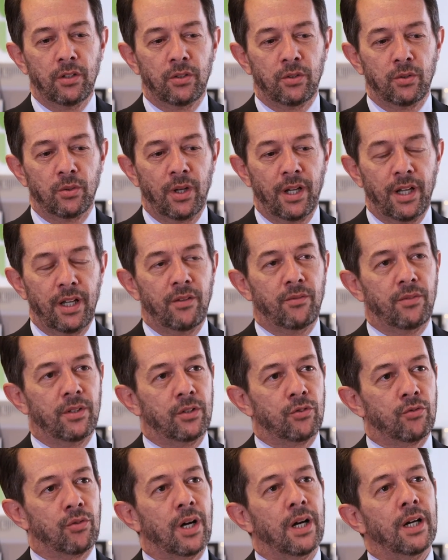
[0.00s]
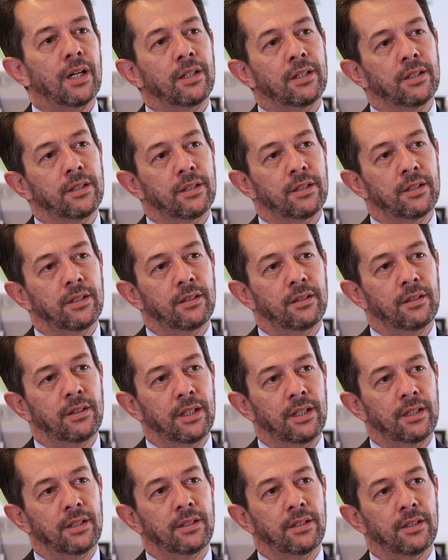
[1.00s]
to have a drug
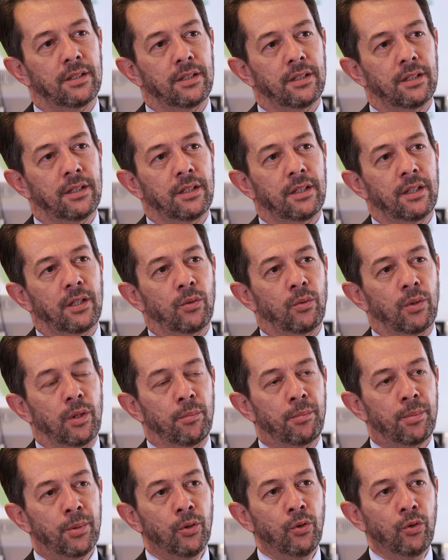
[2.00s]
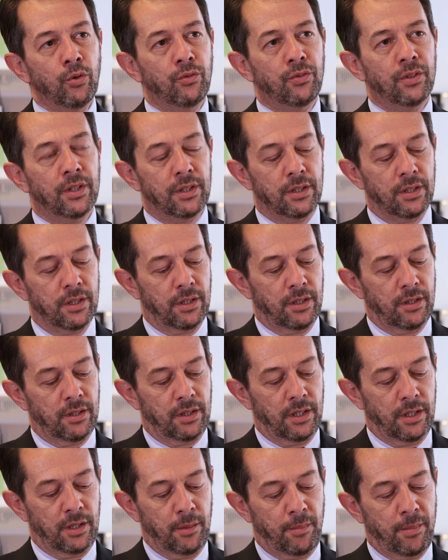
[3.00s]
that will prove
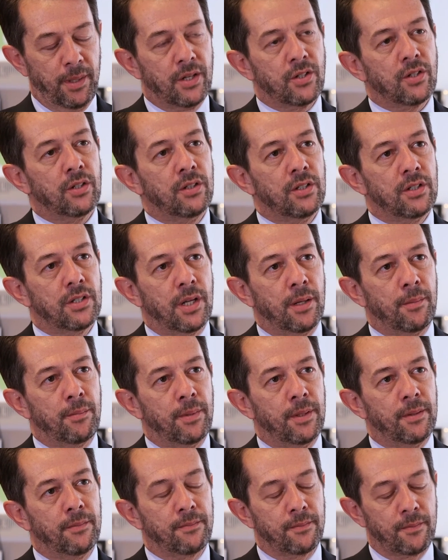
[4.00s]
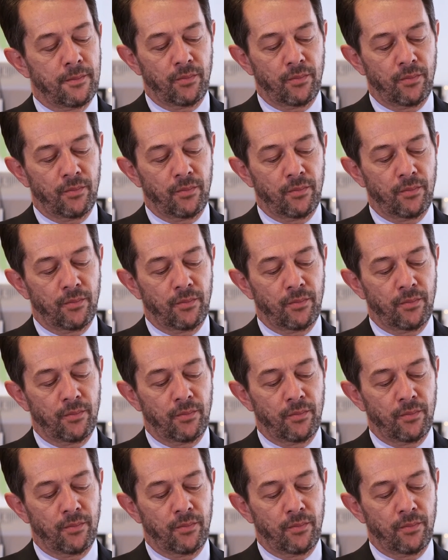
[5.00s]
that the patient is happy,